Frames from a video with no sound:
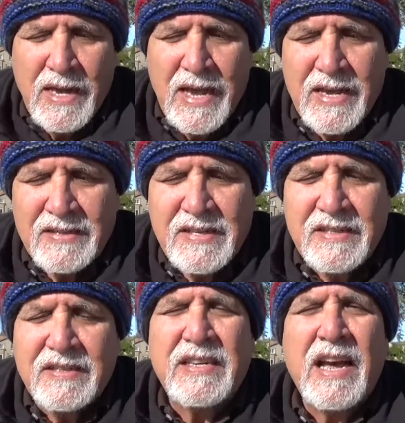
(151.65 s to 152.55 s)
as
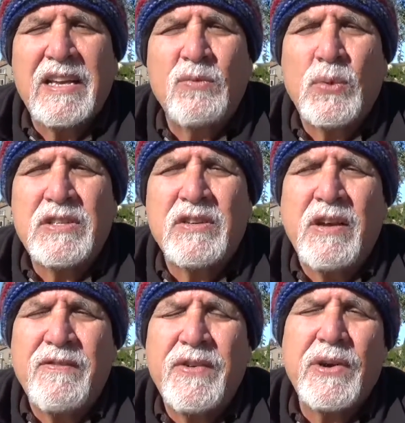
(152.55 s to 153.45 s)
his dad was
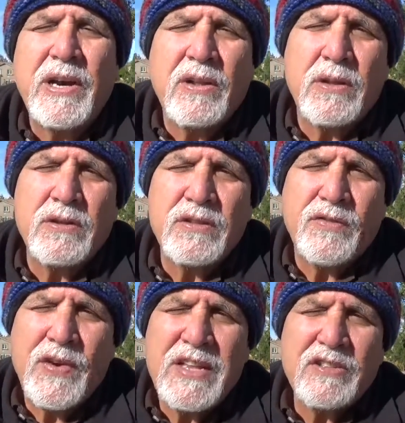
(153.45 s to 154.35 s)
very close
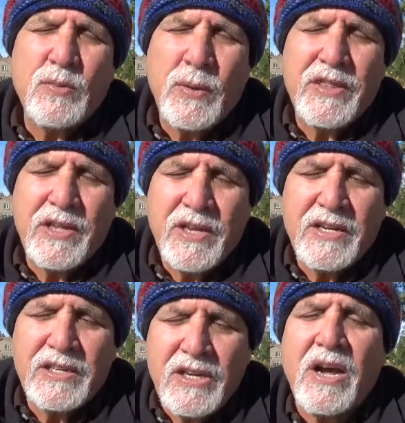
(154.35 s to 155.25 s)
friends with
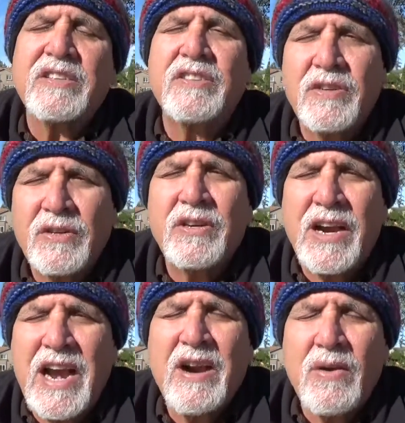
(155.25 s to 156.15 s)
Yasser
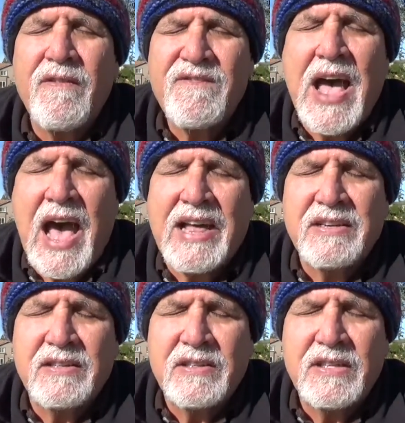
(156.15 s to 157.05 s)
Arafat.
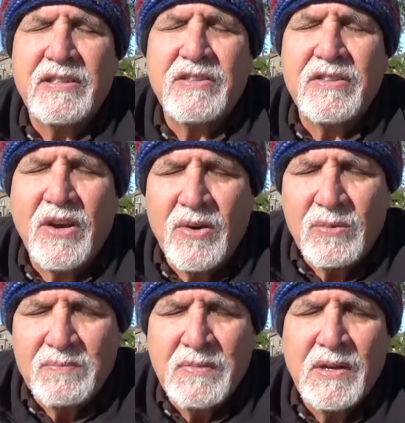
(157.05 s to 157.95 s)
And
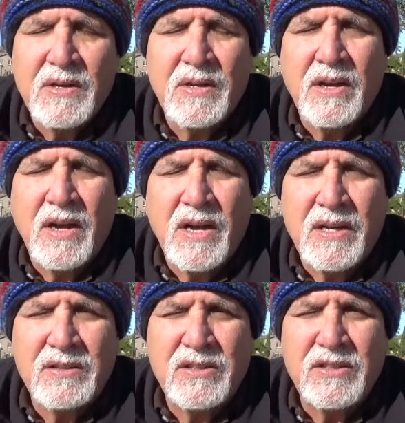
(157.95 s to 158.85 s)
so
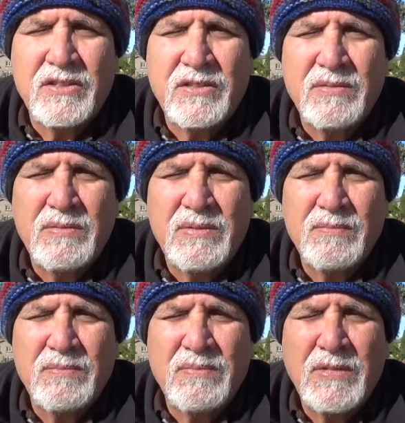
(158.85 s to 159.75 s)
just
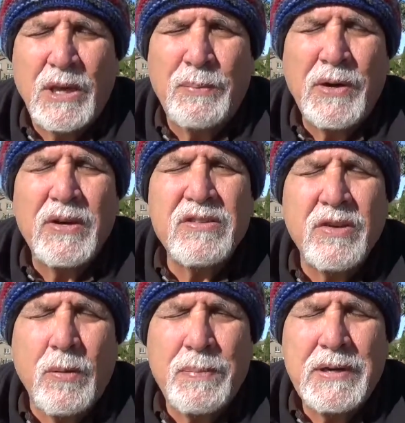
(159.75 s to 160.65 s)
keep your
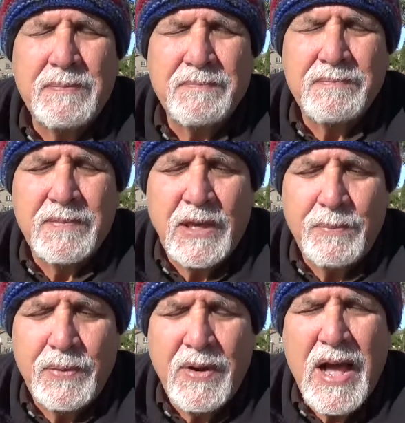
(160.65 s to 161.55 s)
ears open,
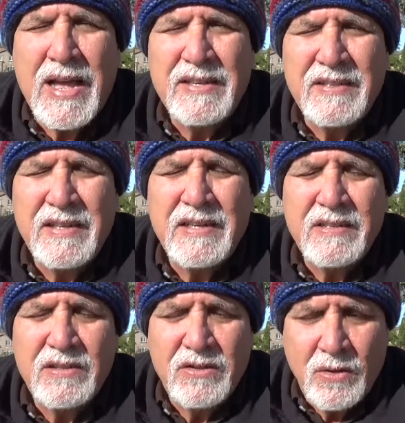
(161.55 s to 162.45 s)
keep your eyes and
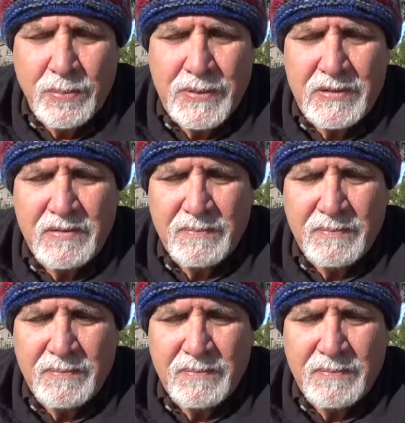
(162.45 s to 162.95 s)
ears open.